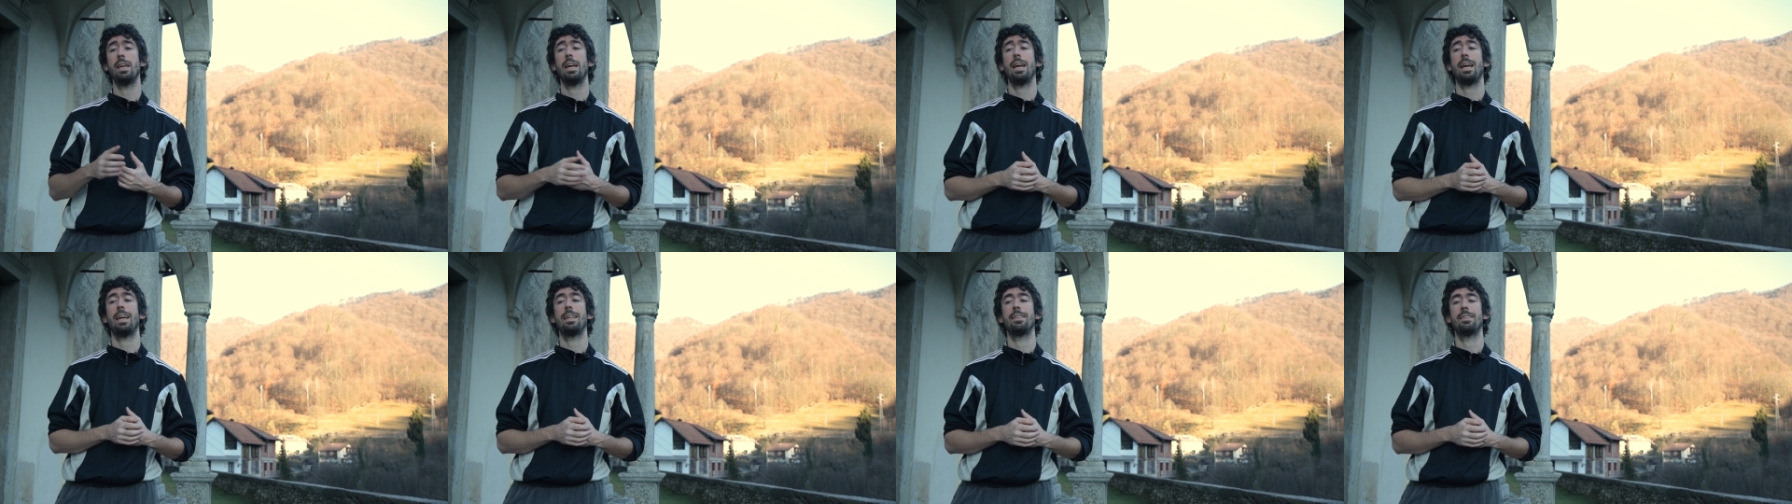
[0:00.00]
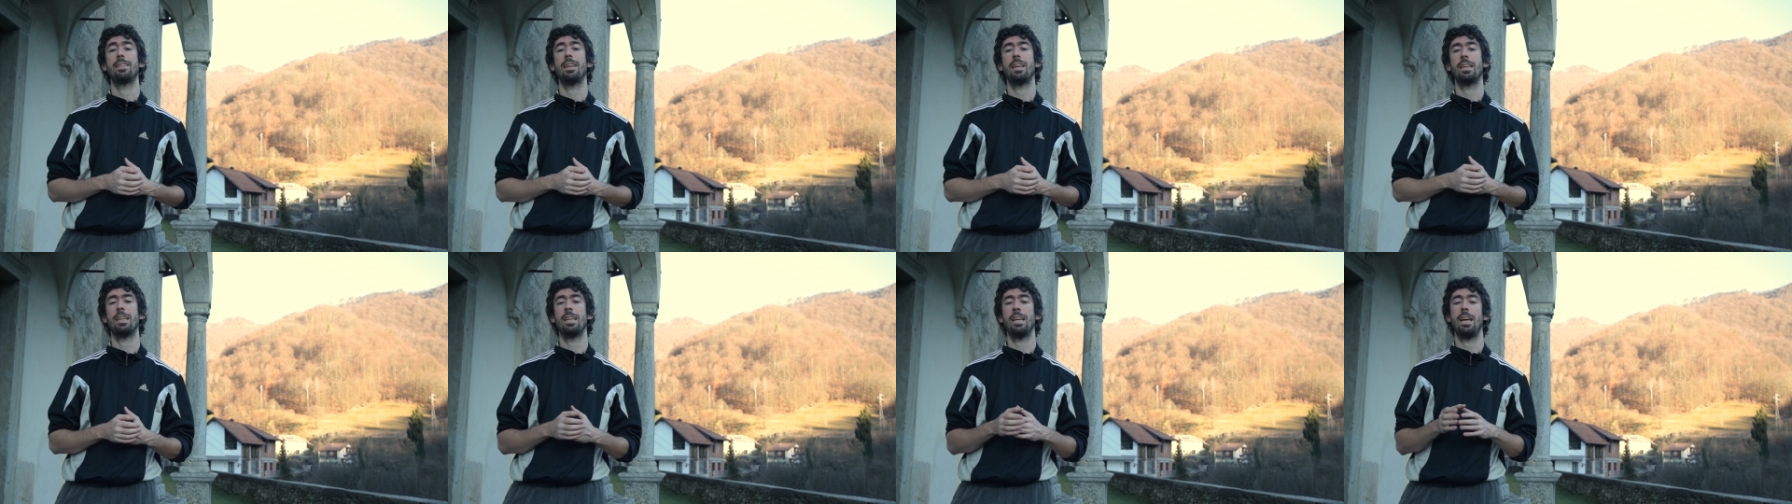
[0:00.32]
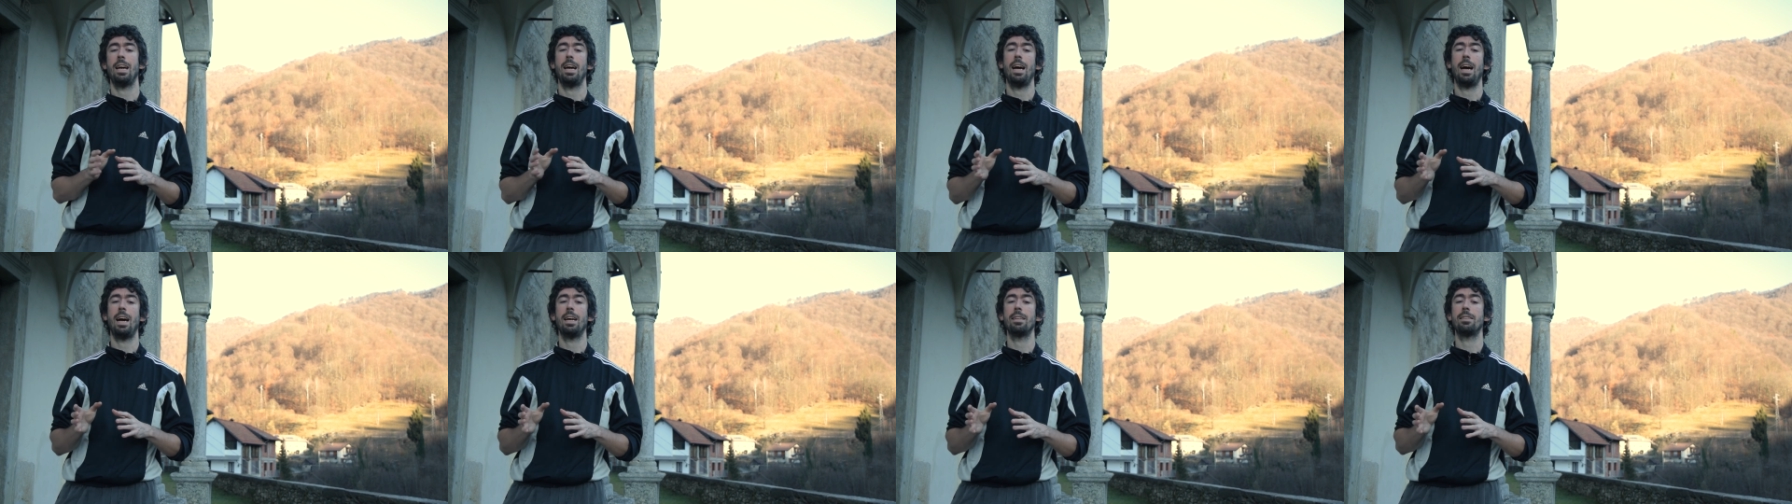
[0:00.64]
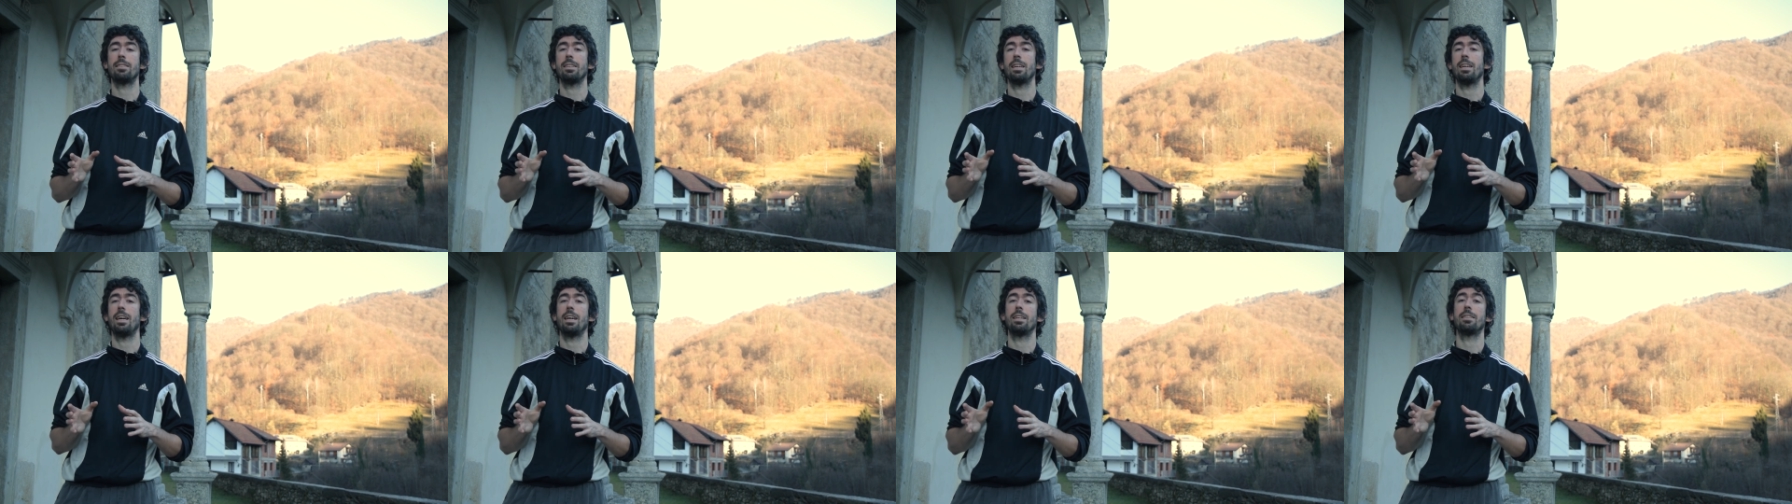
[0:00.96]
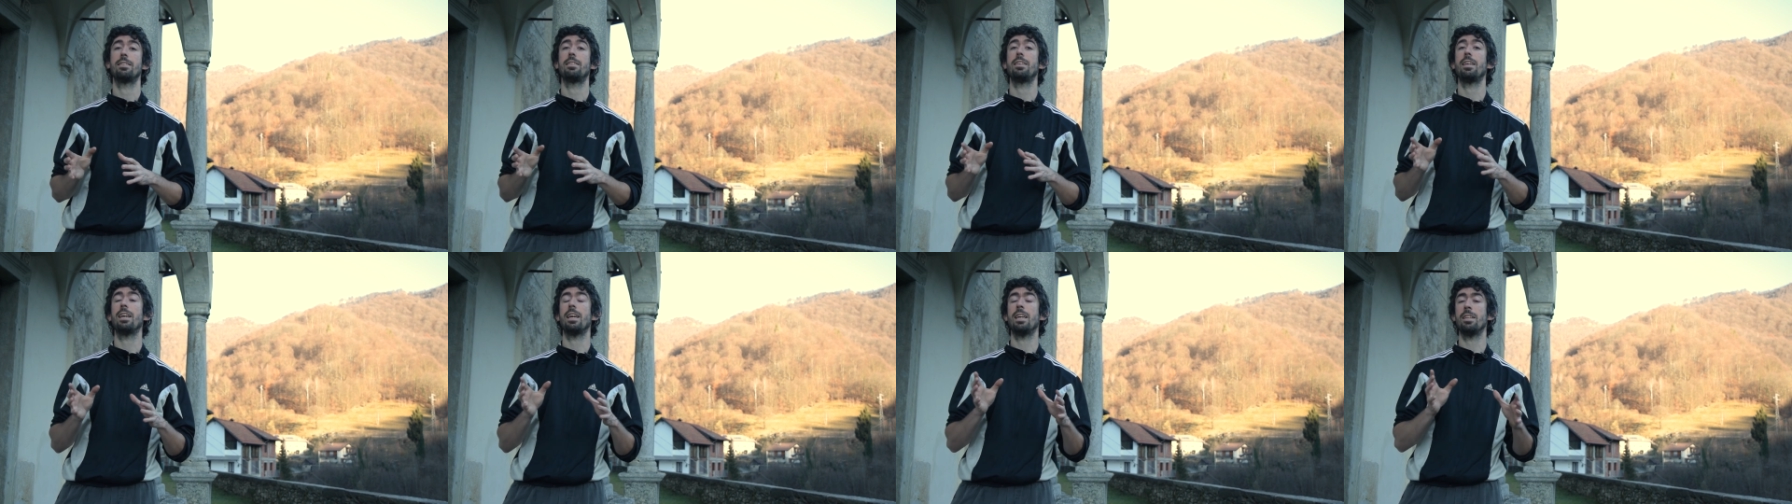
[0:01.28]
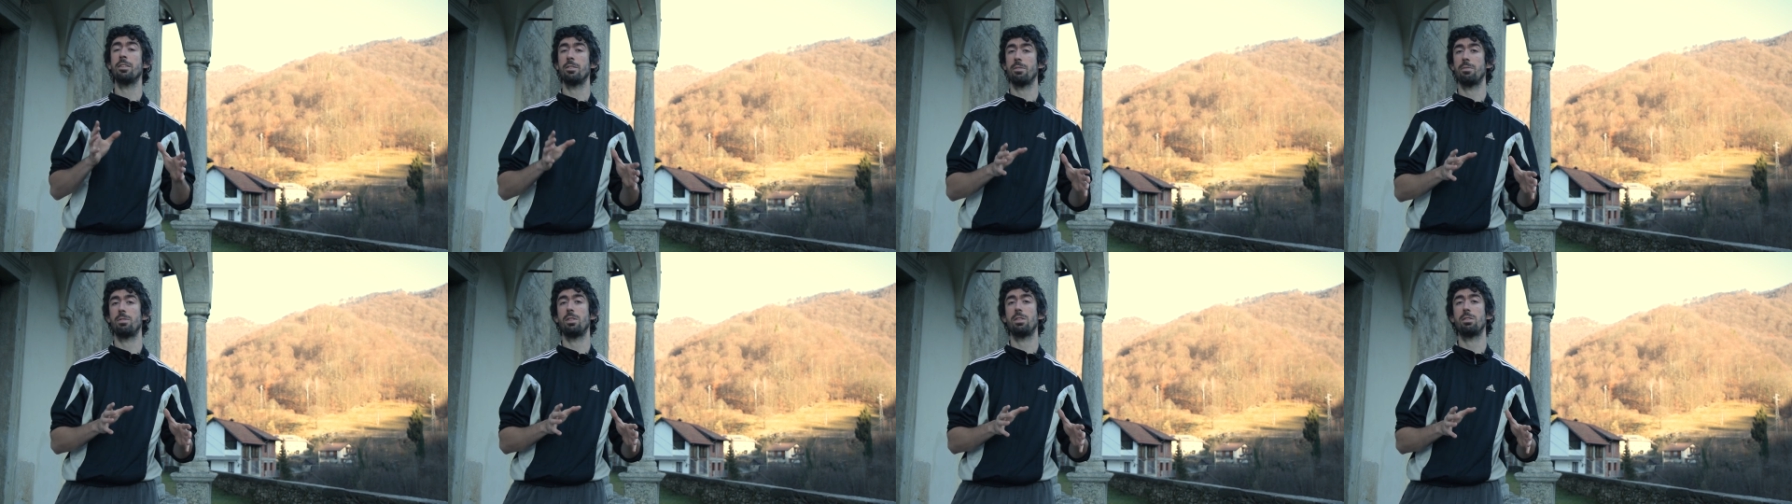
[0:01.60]
and then add at the
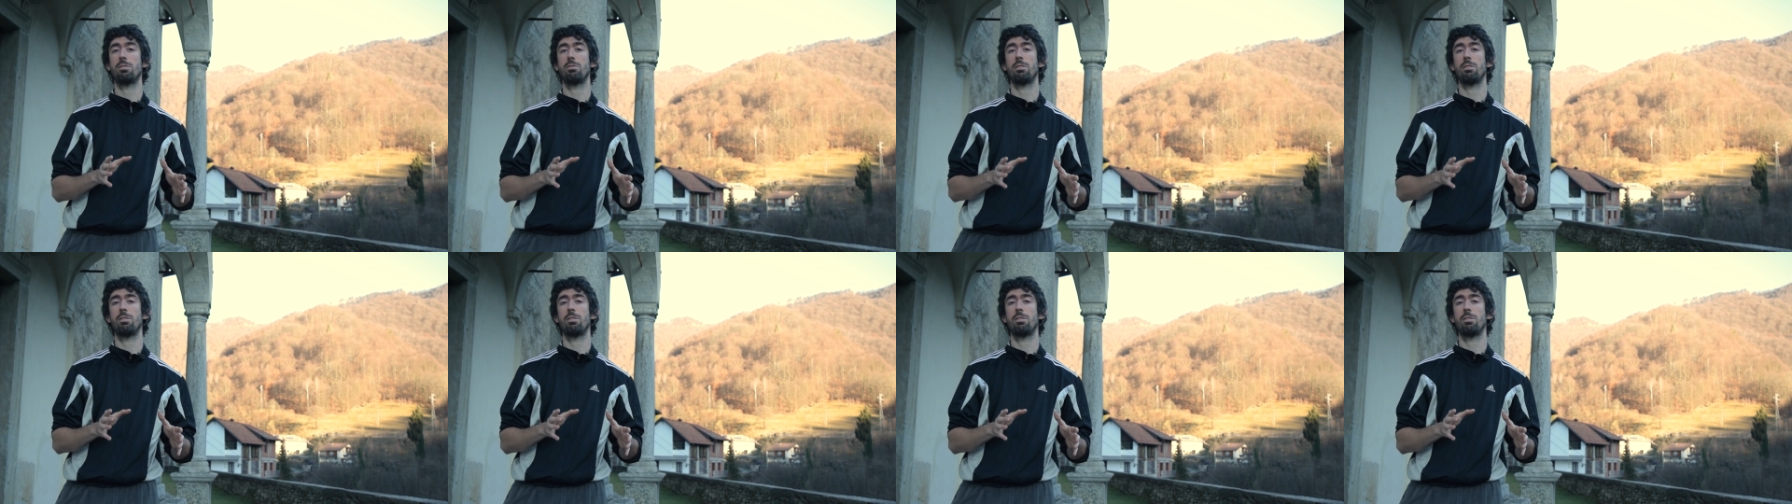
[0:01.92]
end of this